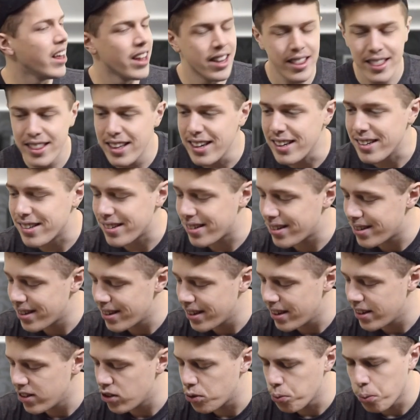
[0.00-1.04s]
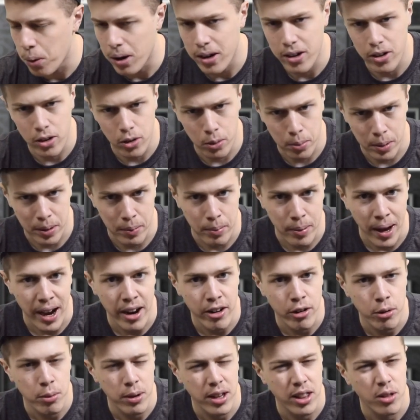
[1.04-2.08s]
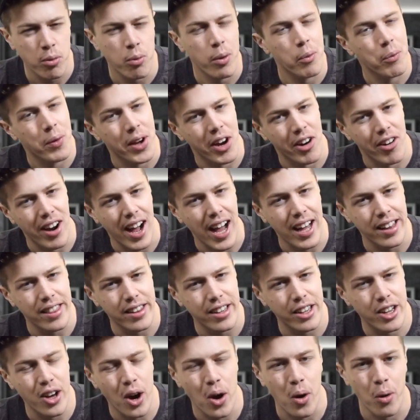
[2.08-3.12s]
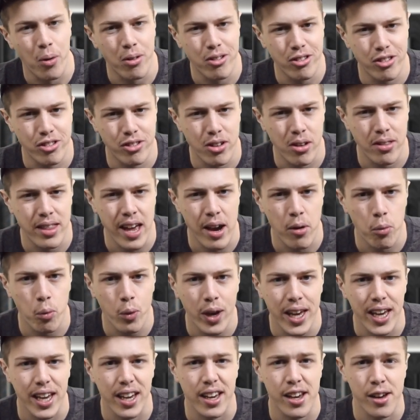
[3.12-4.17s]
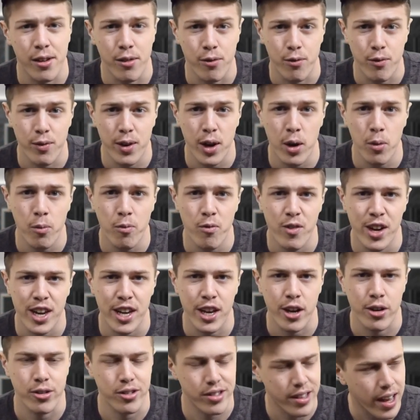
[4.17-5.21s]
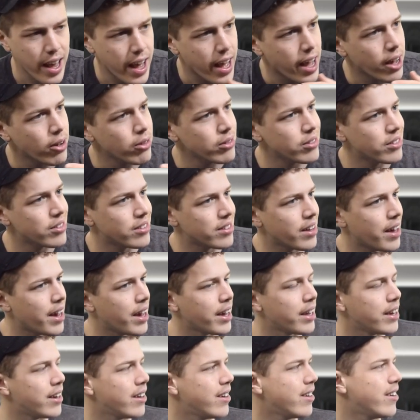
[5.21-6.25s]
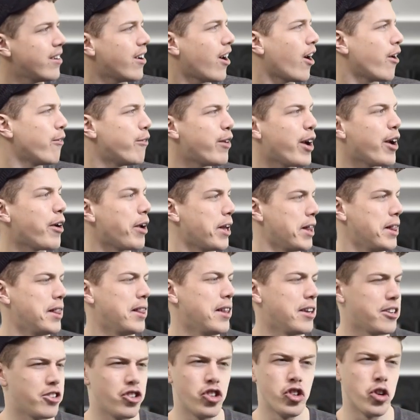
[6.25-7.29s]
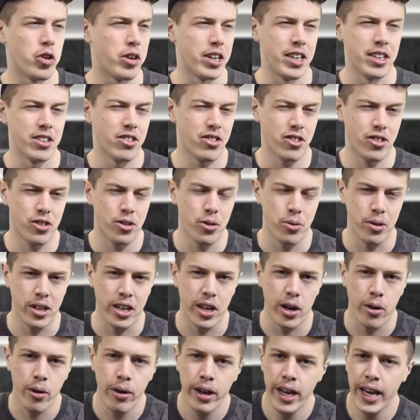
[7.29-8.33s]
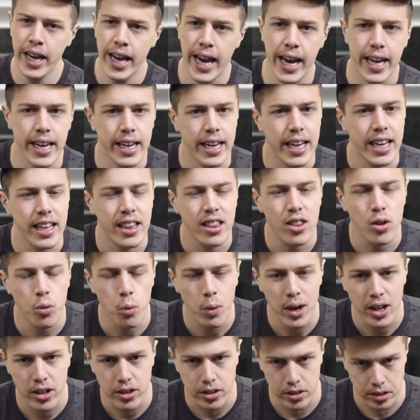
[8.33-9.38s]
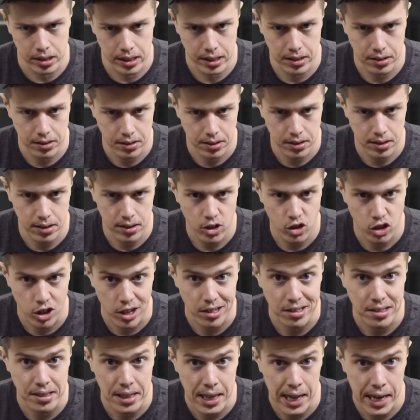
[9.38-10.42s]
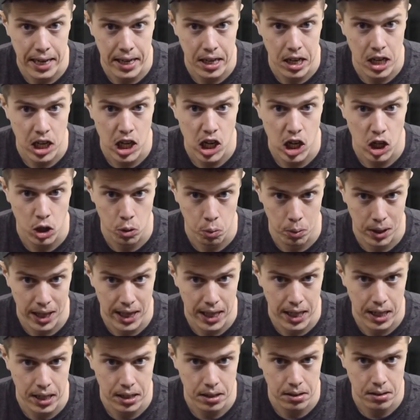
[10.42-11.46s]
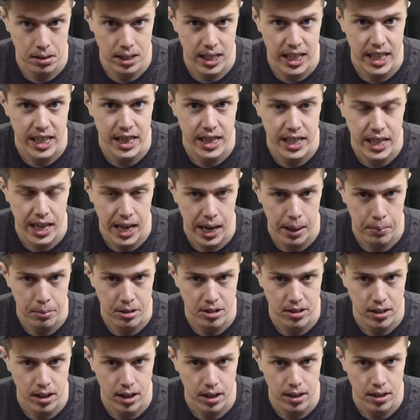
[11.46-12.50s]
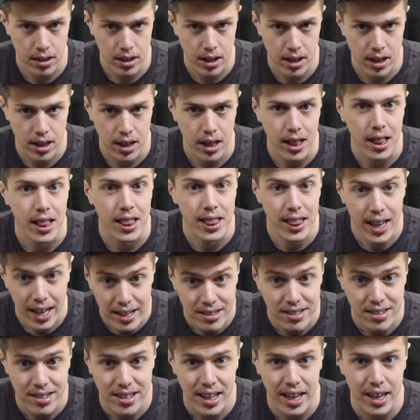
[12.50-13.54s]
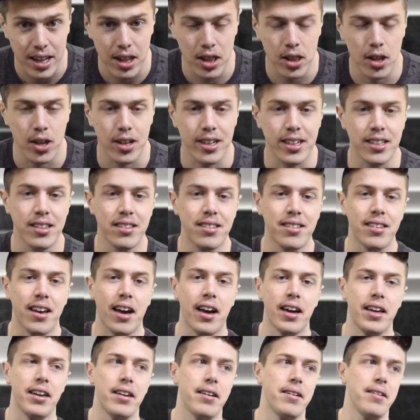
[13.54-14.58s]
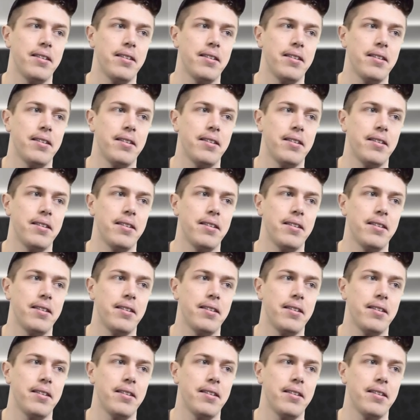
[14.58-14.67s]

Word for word: this is what it'll be paired with when we are on the go so that we can film videos outside our very luxurious studio and in the wilderness, just like a gorilla in the Amazon. Let's take a look inside.